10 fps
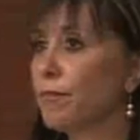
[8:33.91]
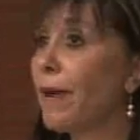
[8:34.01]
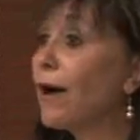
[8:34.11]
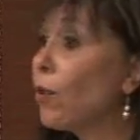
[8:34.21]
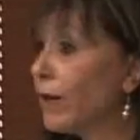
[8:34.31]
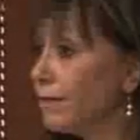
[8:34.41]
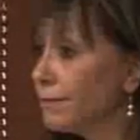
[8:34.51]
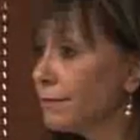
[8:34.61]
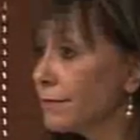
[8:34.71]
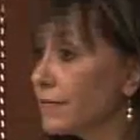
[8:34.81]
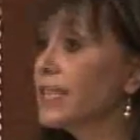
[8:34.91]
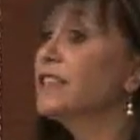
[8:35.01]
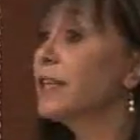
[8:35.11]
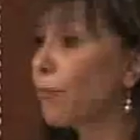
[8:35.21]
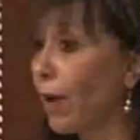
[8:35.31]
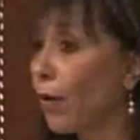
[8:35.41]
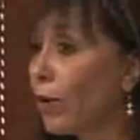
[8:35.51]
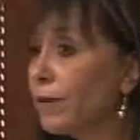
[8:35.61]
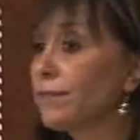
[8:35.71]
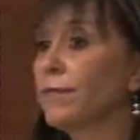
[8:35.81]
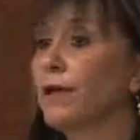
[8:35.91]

power, gender power.